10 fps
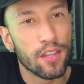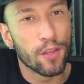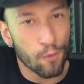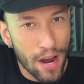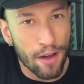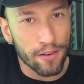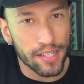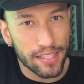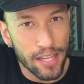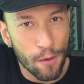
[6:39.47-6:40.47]
the router
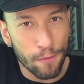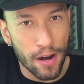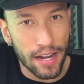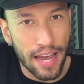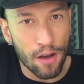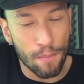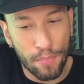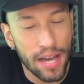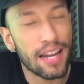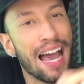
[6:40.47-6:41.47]
itself right now,
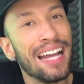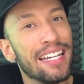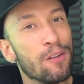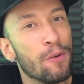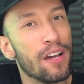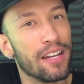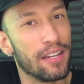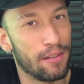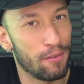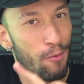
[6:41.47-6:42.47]
but I did one
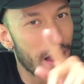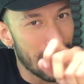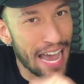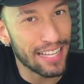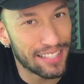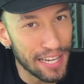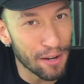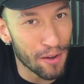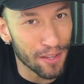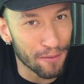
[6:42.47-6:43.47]
while I had
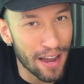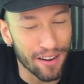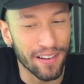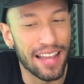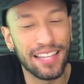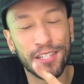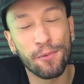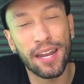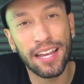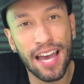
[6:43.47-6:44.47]
signal on the router, and this is
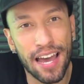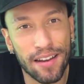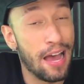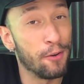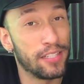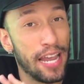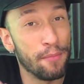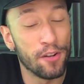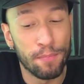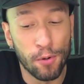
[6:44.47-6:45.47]
what I got. I was
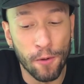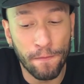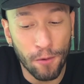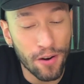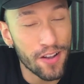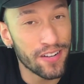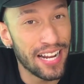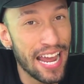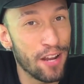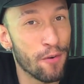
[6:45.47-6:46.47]
able to pull
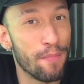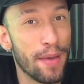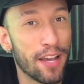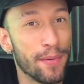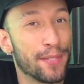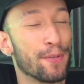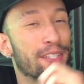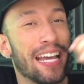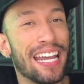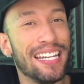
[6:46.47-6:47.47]
481 megabits per
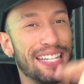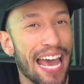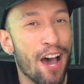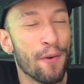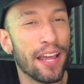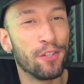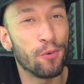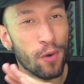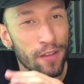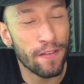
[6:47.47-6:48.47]
second down and
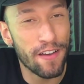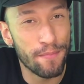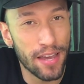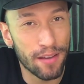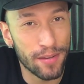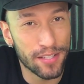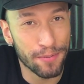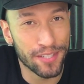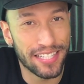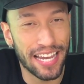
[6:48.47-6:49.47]
25 megabits
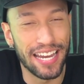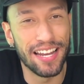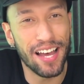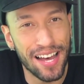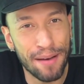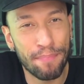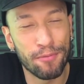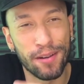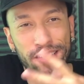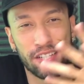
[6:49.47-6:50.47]
per second up,
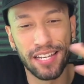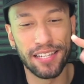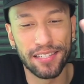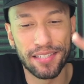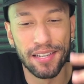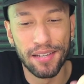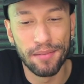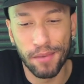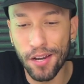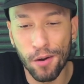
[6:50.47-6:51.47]
which is,
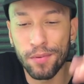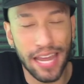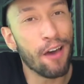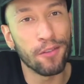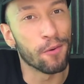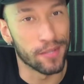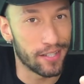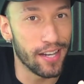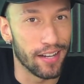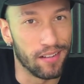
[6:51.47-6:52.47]
you know, download was
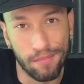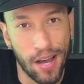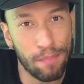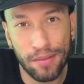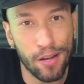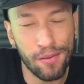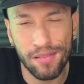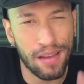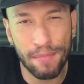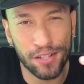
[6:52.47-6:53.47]
good. Upload,
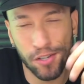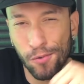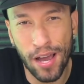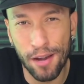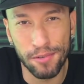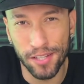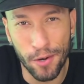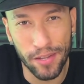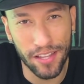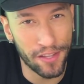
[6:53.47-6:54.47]
I'm not sure why it was
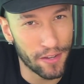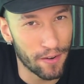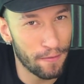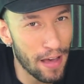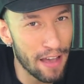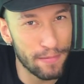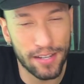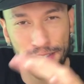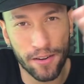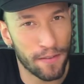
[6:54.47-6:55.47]
lower than the 35
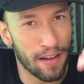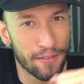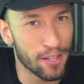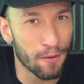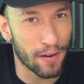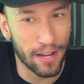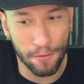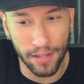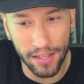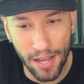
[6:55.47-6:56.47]
because 35 was already
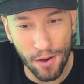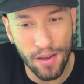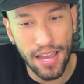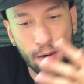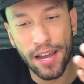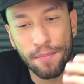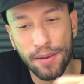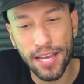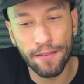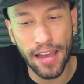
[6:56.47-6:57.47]
really low, and we had a
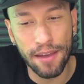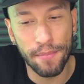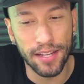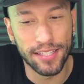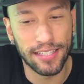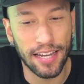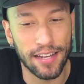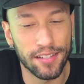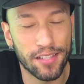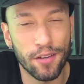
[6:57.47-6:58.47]
ping of 8
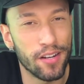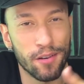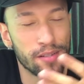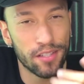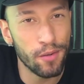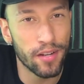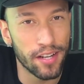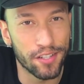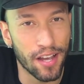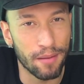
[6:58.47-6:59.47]
milliseconds, so, you know, it's doing a
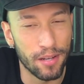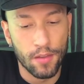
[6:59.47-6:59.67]
good job.